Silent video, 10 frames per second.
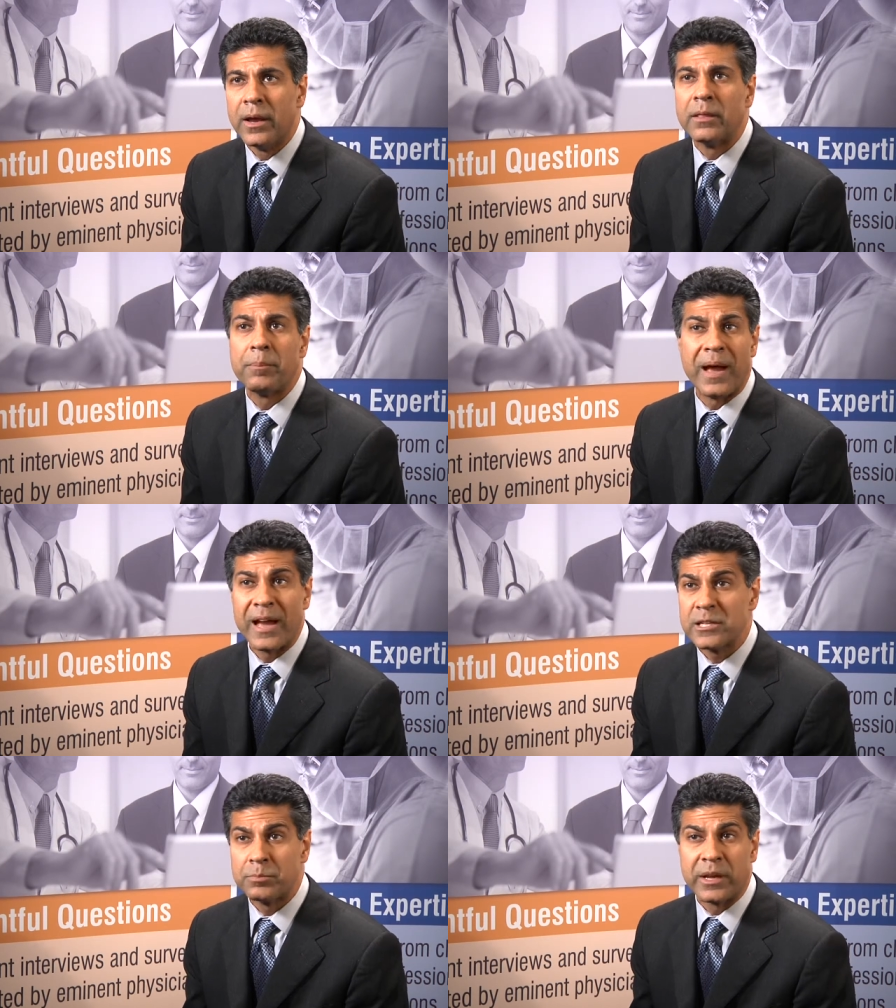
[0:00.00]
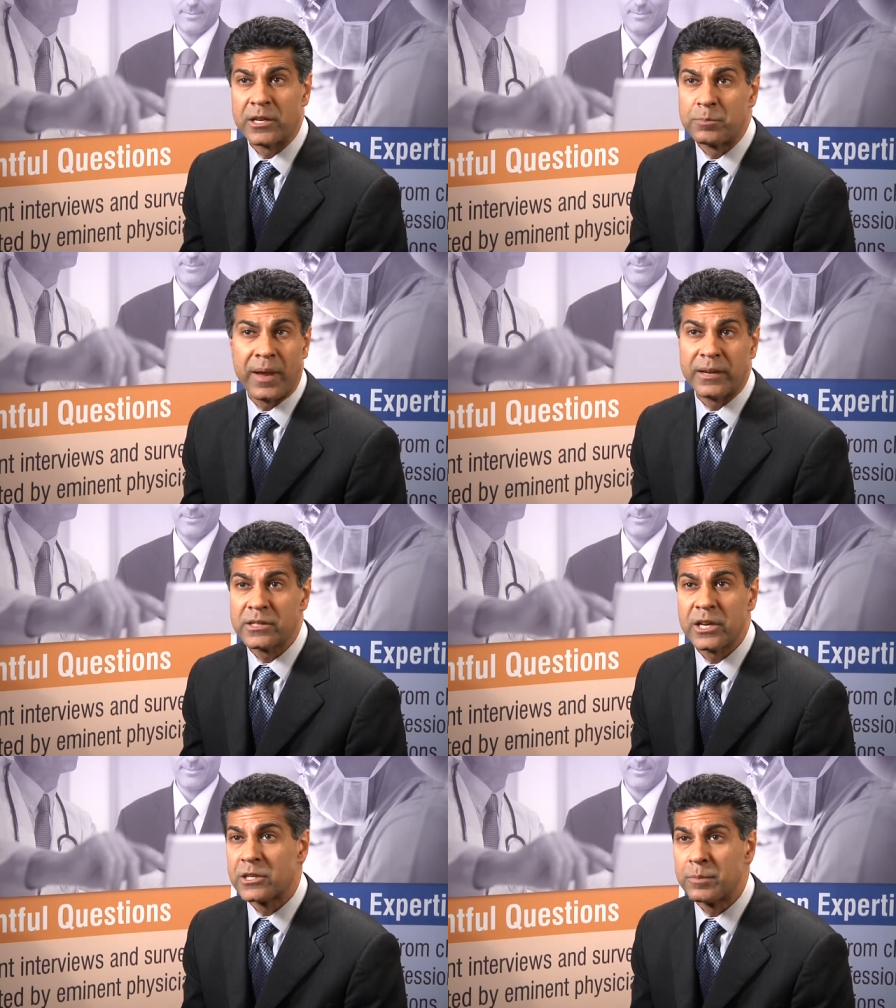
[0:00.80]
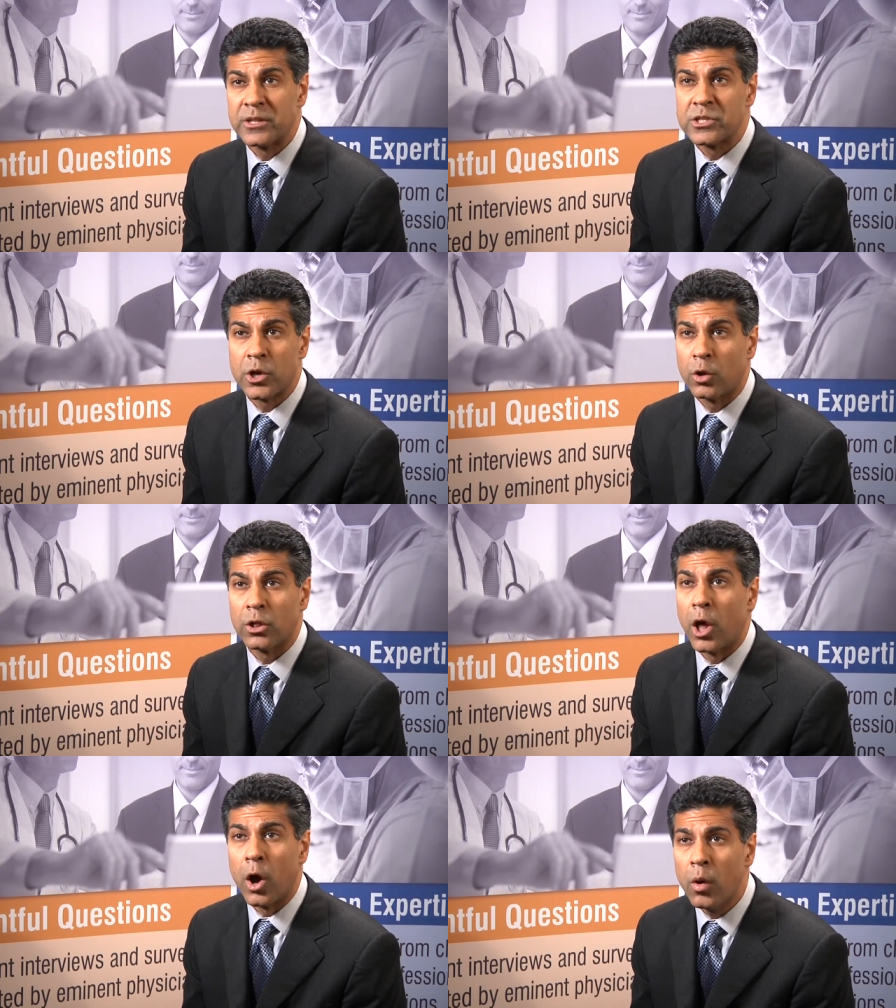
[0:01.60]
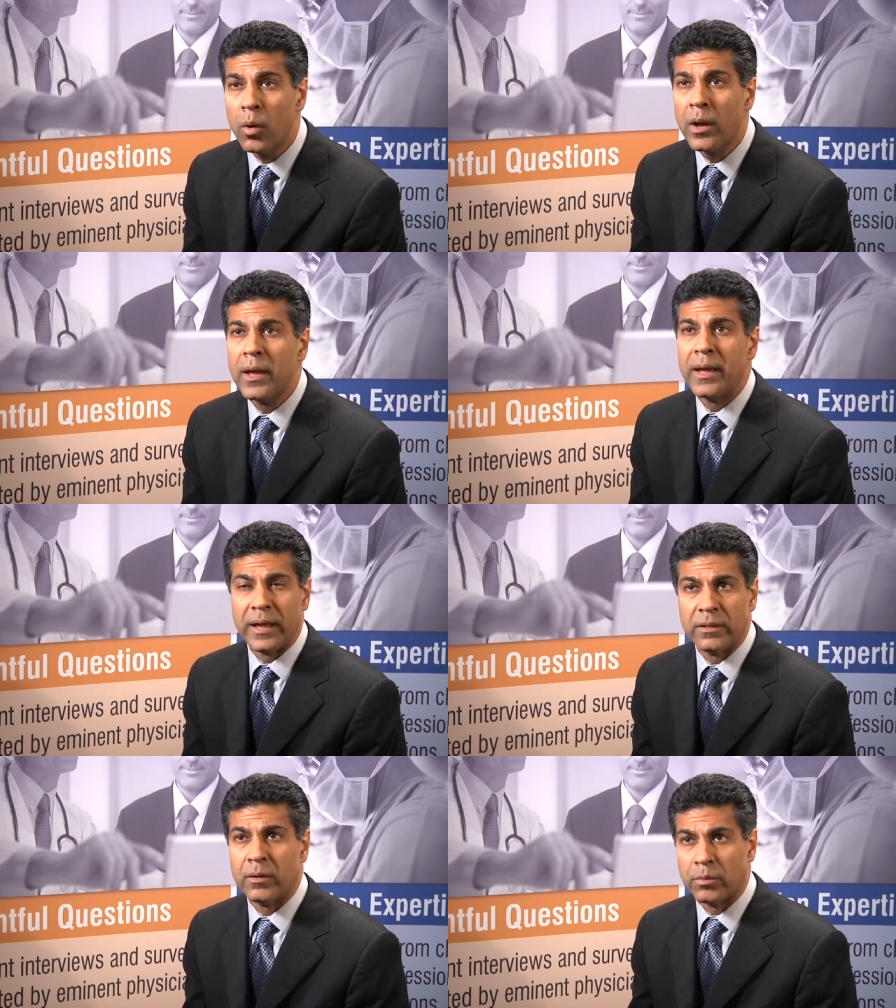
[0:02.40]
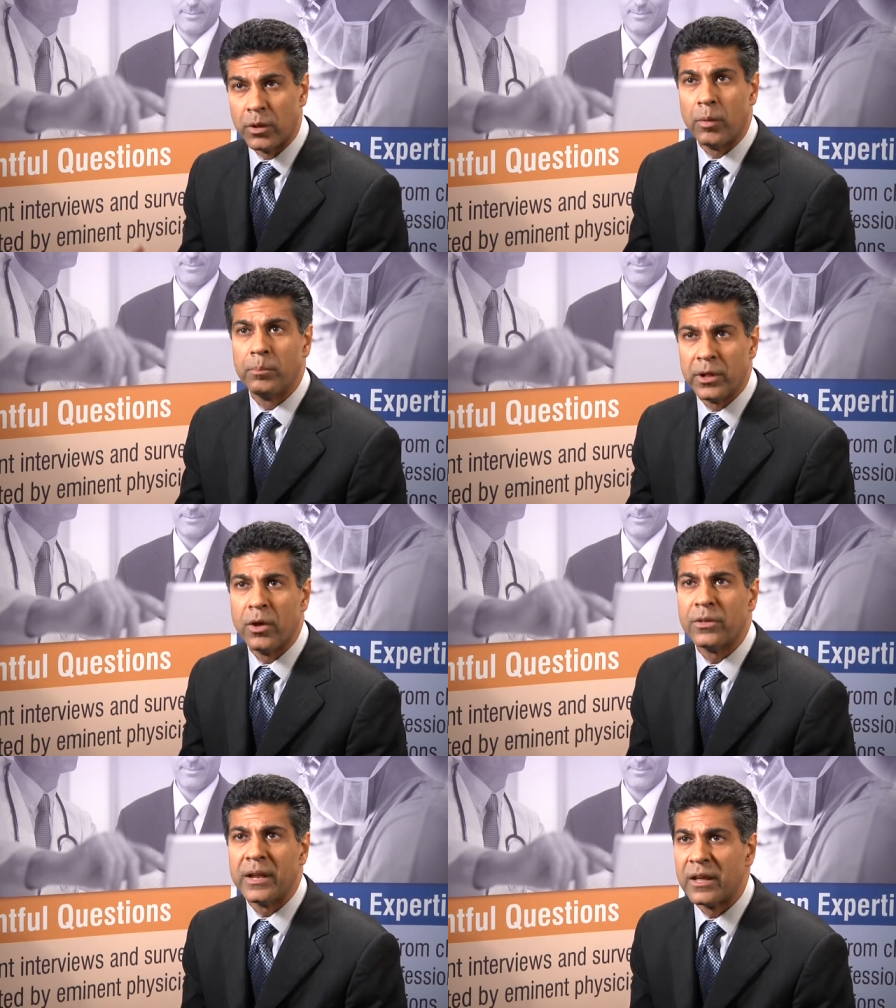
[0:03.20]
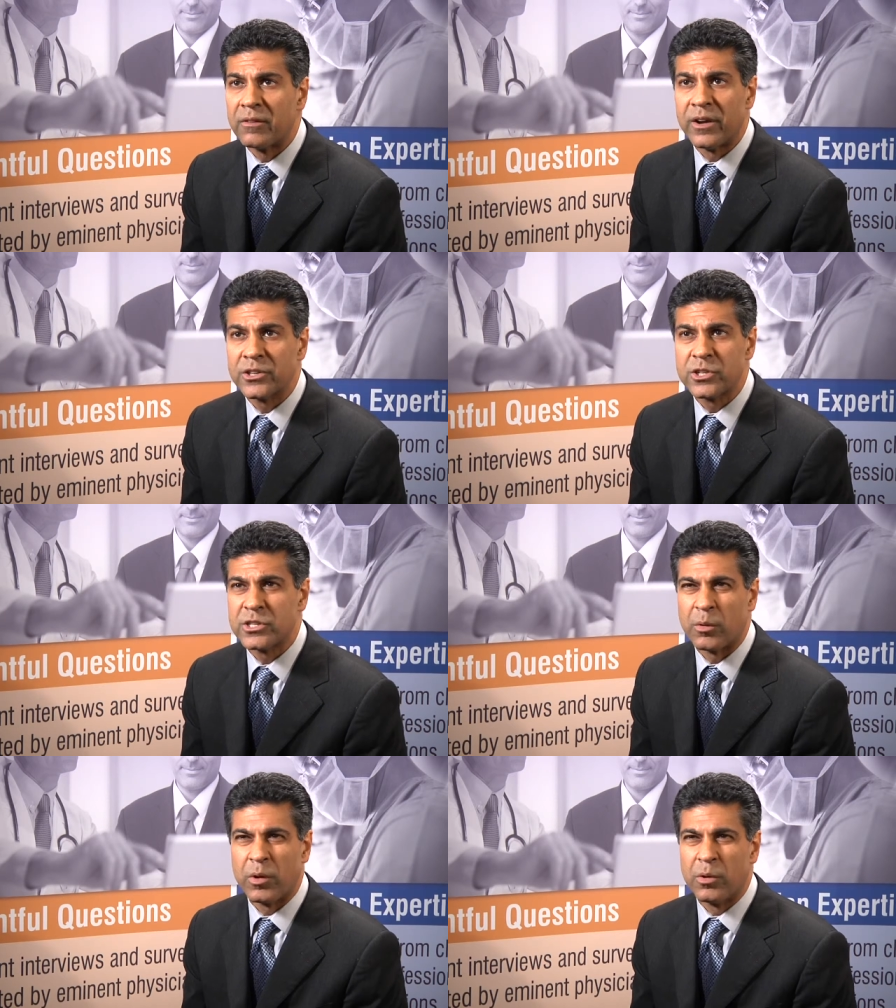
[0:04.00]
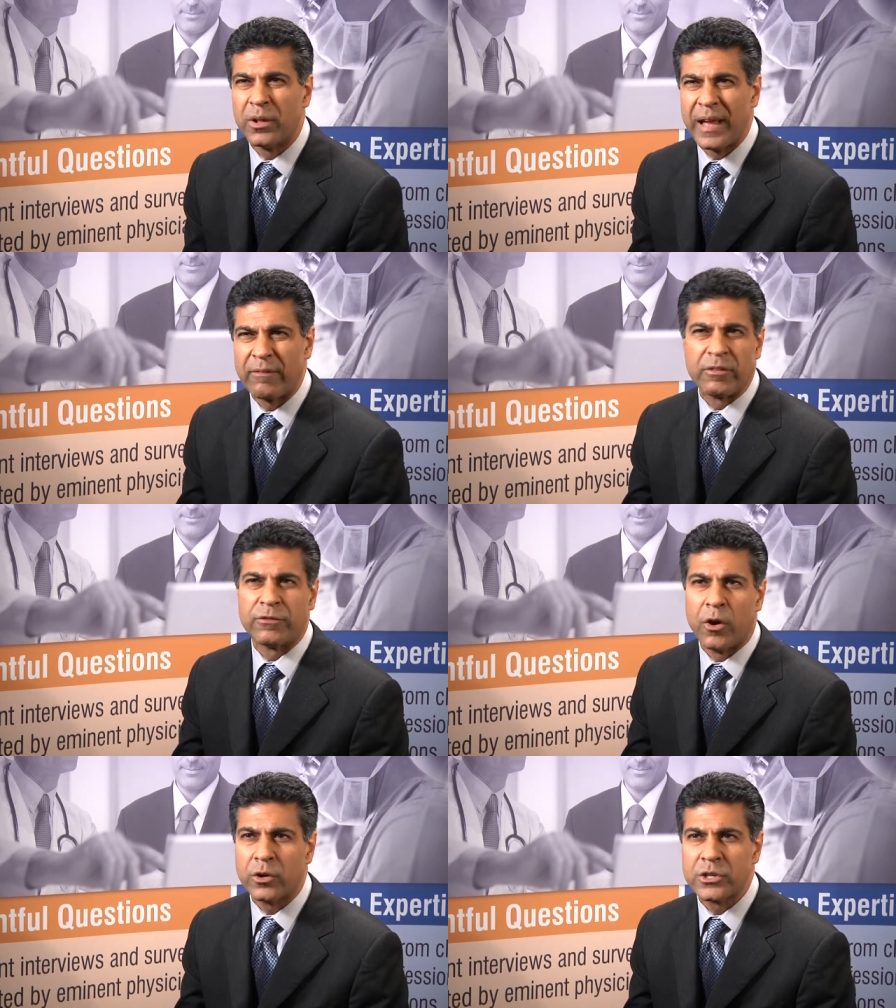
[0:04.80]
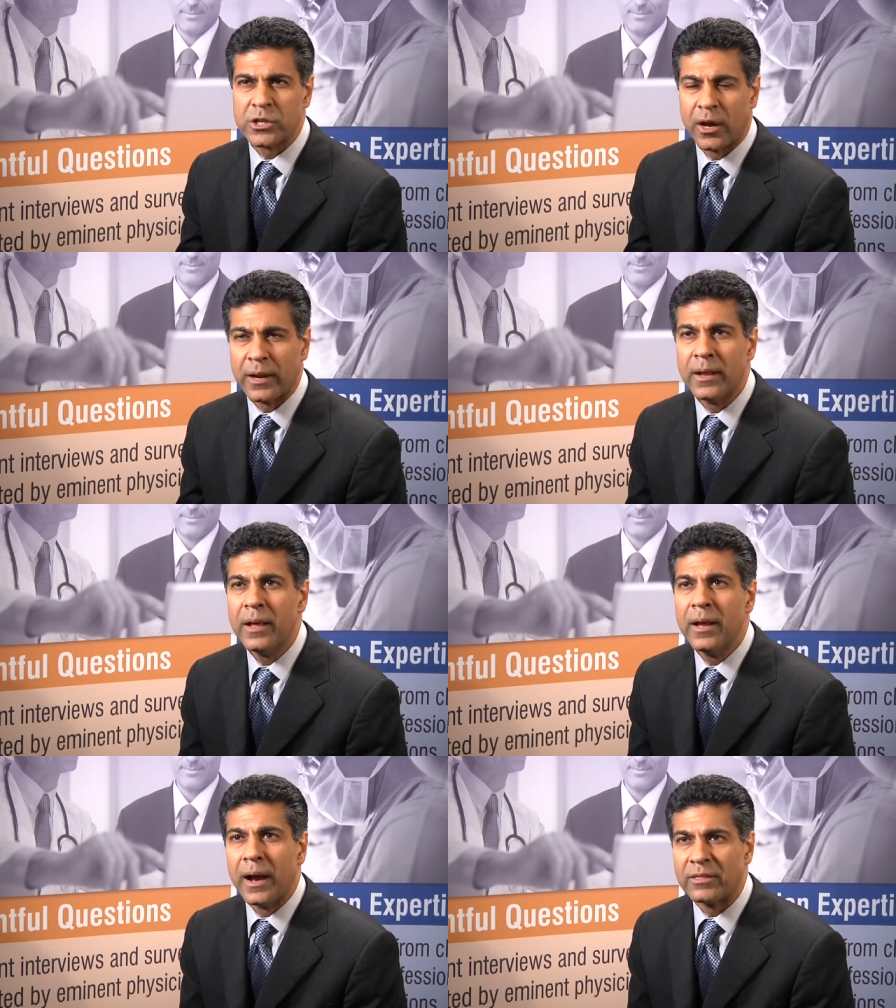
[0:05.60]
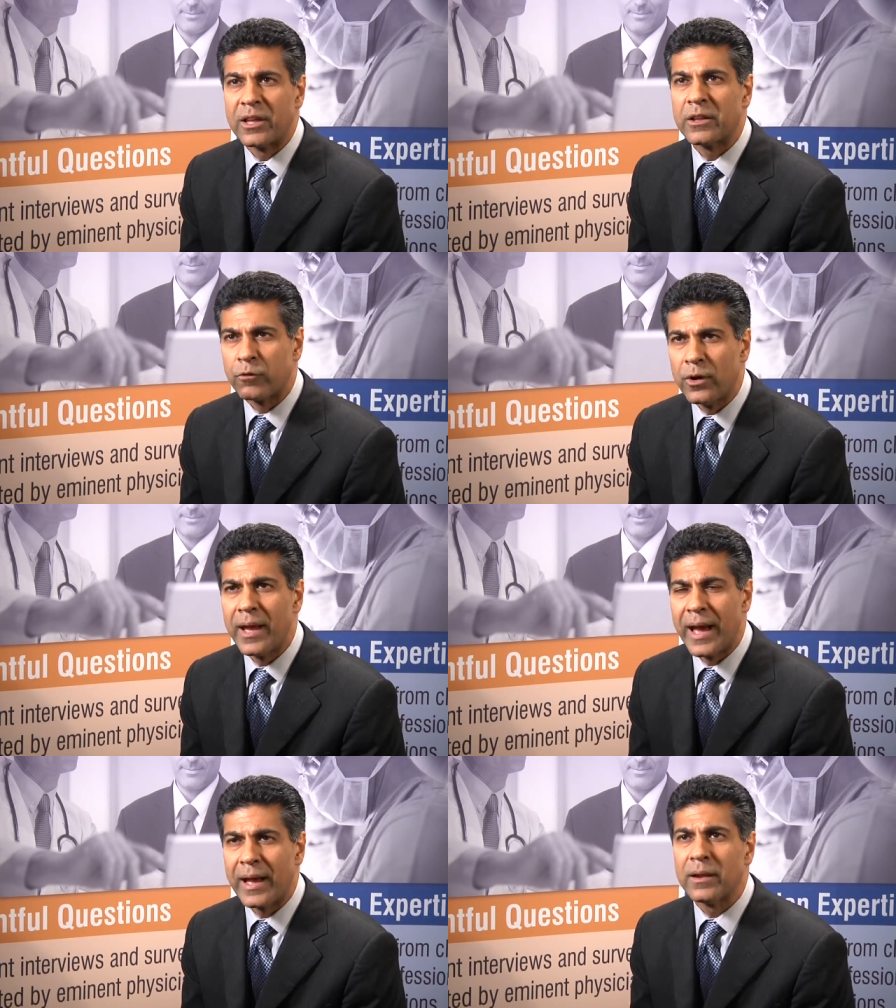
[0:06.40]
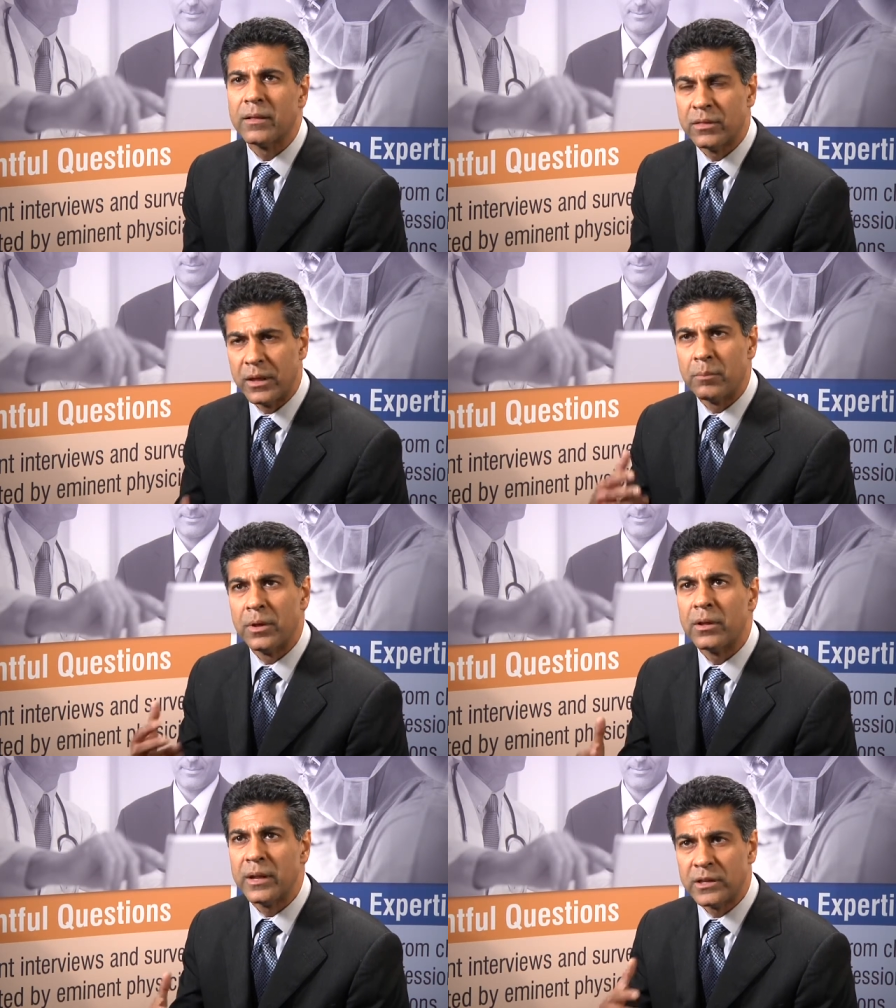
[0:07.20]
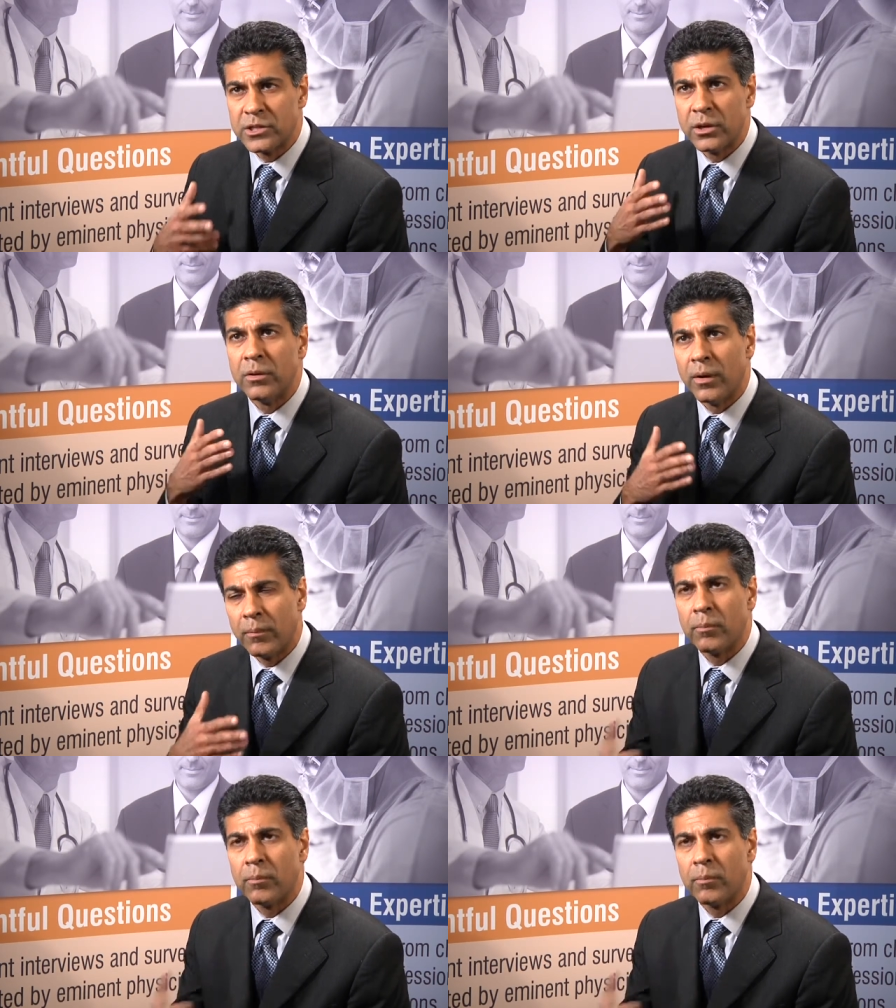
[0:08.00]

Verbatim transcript: In the past, because patency has been so low in the low, below the knee interventions that we really haven't focused on it, I think if we had the ability to